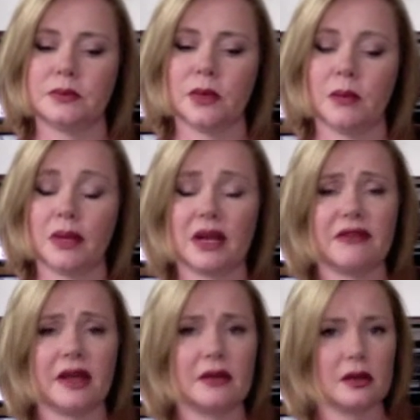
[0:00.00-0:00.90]
but I
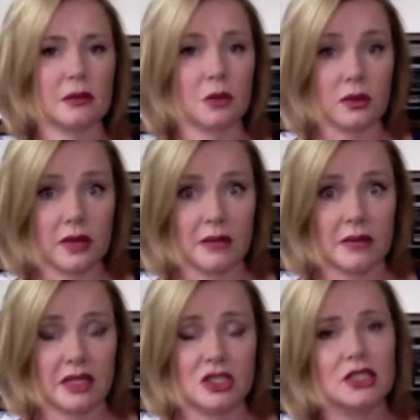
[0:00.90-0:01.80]
found that the more that I
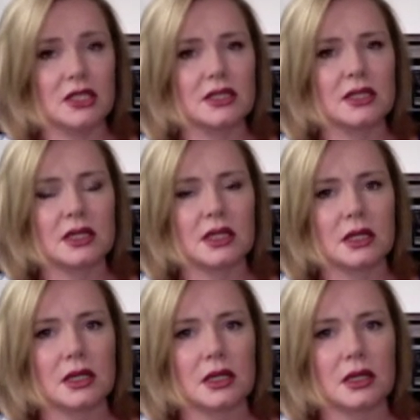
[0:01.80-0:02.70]
mentioned it,
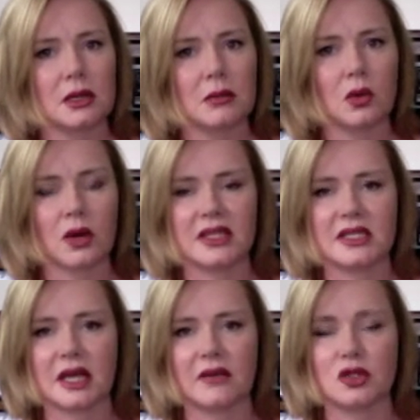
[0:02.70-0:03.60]
the more I
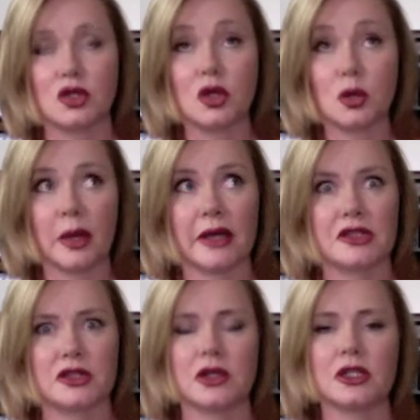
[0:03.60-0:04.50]
discovered, to my
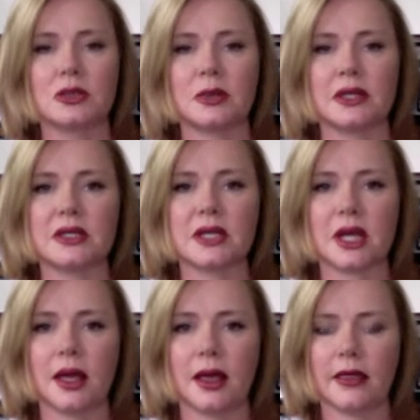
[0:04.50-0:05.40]
astonishment,
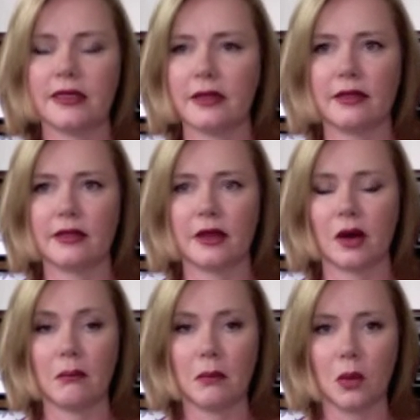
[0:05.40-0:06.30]
that there are
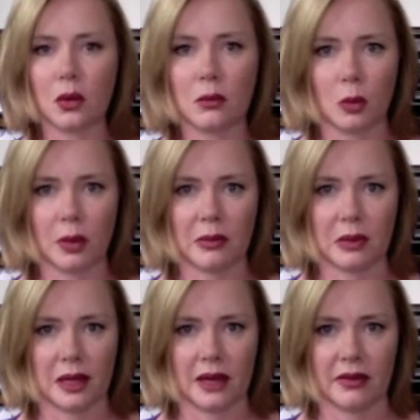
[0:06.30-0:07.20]
more and more people
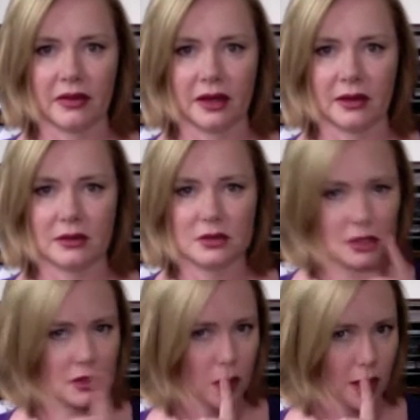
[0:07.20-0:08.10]
out there,
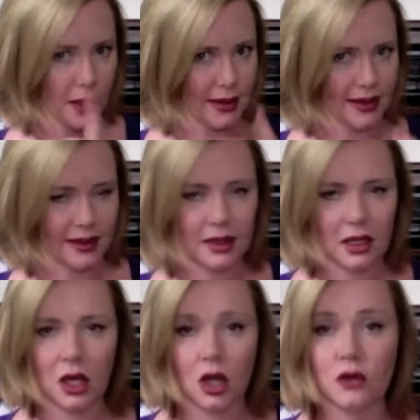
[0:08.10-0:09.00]
just quietly,
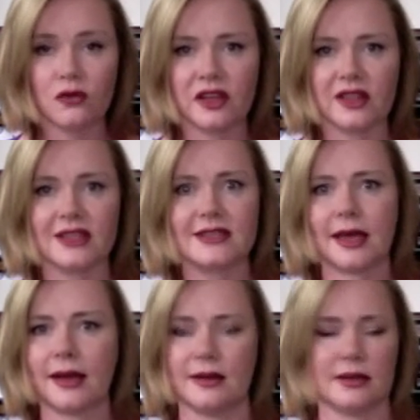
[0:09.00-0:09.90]
who feel
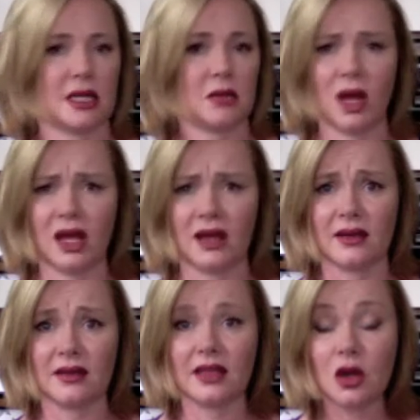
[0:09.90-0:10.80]
exactly the same way.
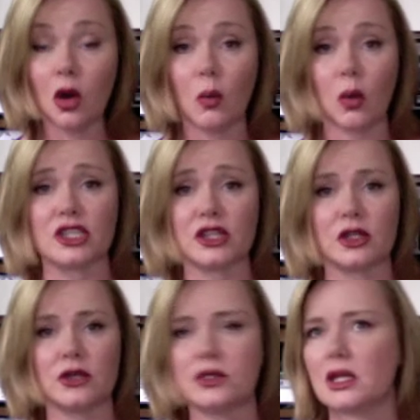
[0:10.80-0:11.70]
They're not watching the
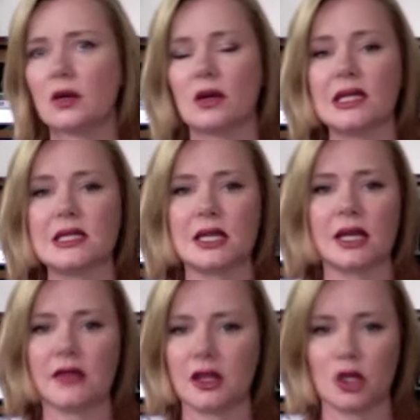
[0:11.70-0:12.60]
news, they're not
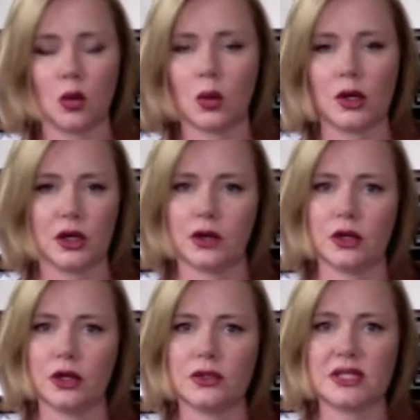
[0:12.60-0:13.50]
listening, they don't want to know the
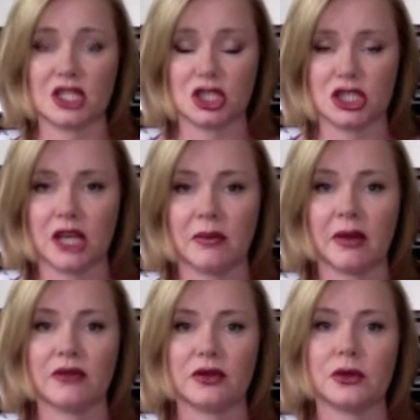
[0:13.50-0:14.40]
news, they share my
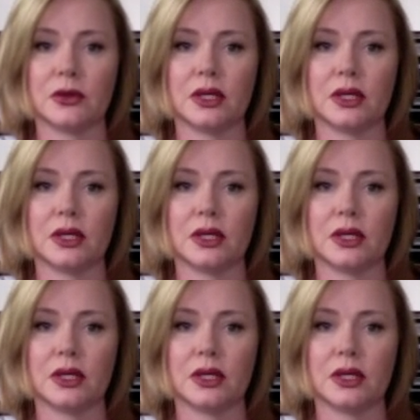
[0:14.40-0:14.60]
view.